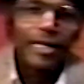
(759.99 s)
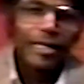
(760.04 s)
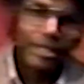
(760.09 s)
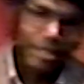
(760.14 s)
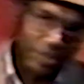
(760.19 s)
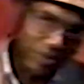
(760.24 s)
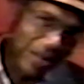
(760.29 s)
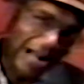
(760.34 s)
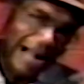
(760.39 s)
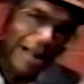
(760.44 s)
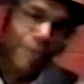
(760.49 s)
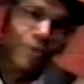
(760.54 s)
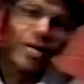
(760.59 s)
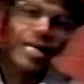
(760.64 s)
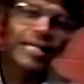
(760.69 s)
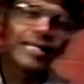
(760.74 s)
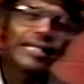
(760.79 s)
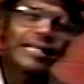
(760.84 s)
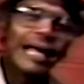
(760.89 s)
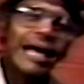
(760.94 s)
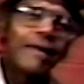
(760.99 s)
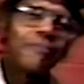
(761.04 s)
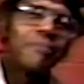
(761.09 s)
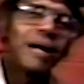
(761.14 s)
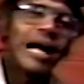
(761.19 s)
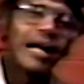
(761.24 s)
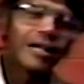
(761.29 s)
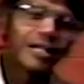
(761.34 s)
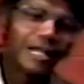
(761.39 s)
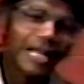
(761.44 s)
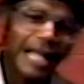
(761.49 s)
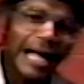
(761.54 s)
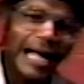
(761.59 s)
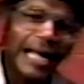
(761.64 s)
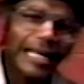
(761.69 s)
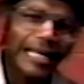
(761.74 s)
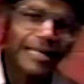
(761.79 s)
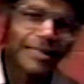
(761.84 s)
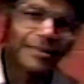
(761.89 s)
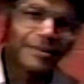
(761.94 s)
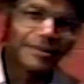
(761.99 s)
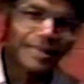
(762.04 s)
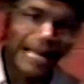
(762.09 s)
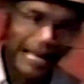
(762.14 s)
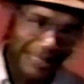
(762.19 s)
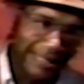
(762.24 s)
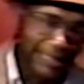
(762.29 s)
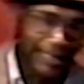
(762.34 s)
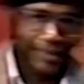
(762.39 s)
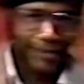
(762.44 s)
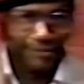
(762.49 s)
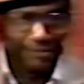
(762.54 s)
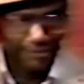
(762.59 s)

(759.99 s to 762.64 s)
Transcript: So I went and got my client. I said,